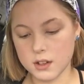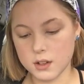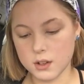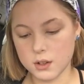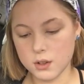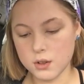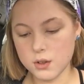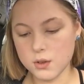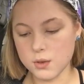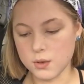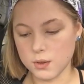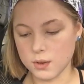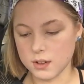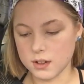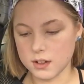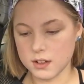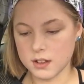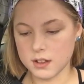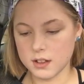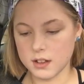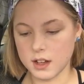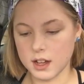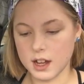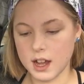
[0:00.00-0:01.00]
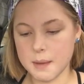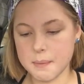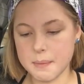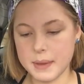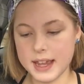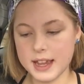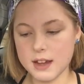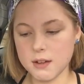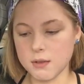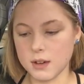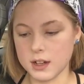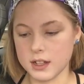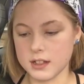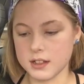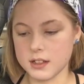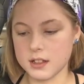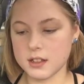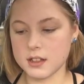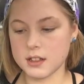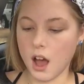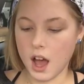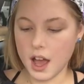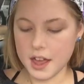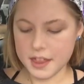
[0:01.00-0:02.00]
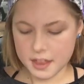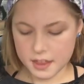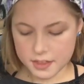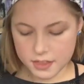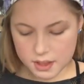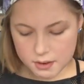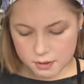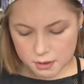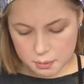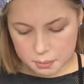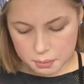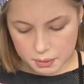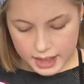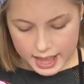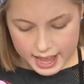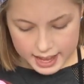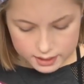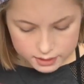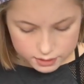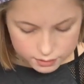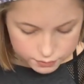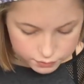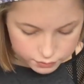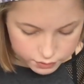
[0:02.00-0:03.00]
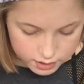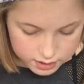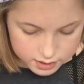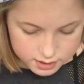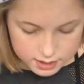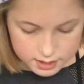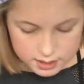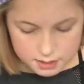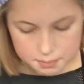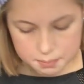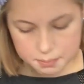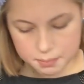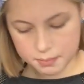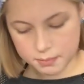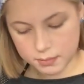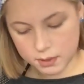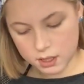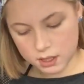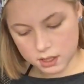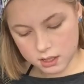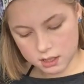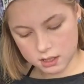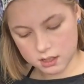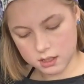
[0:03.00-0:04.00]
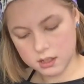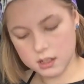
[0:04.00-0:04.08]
Ooh, I got pink ones. I thought they were black. The front says, look,